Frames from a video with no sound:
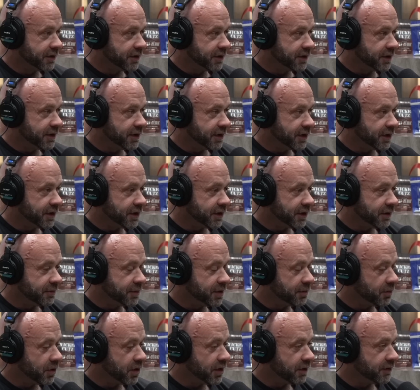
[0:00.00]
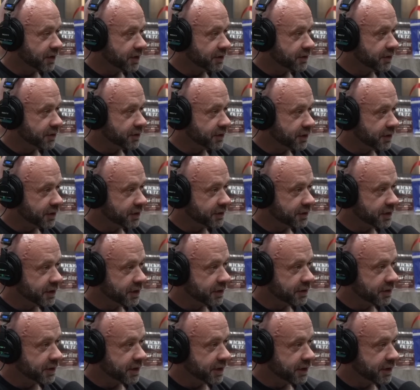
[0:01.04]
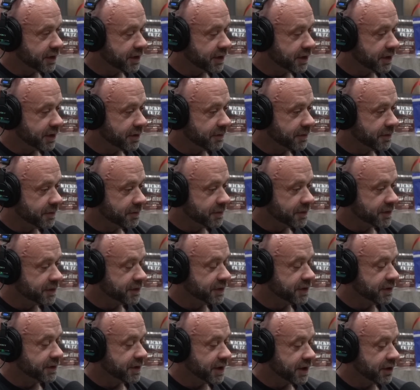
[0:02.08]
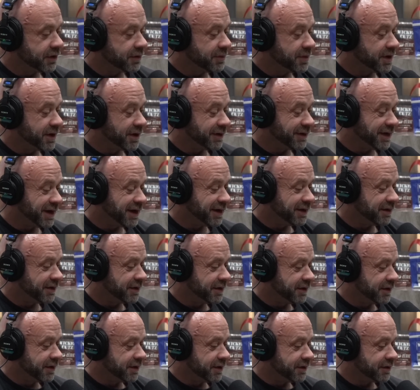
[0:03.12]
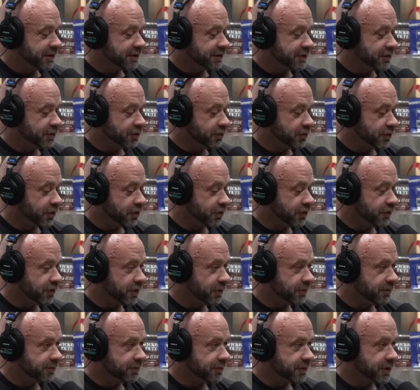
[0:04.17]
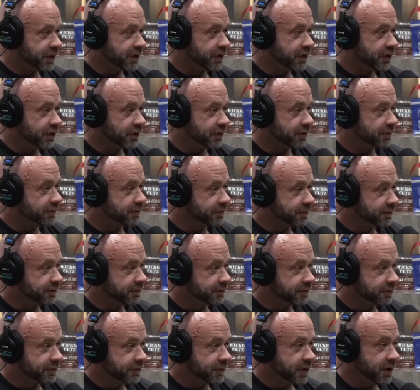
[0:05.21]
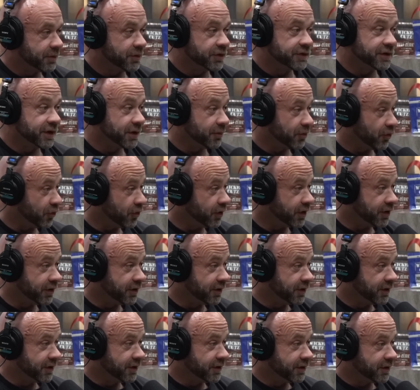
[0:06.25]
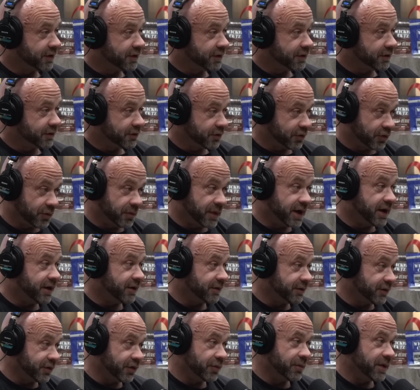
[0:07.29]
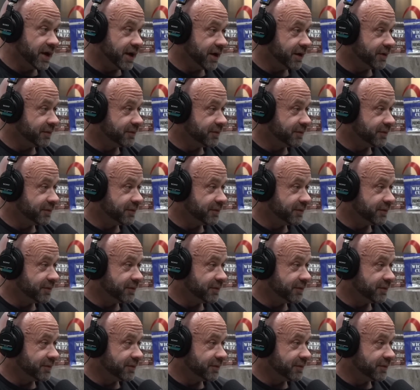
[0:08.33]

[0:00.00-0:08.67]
and be part of it to a certain extent. And then see not only beyond that, to see you grow from a young, I want to say a boy, to a man,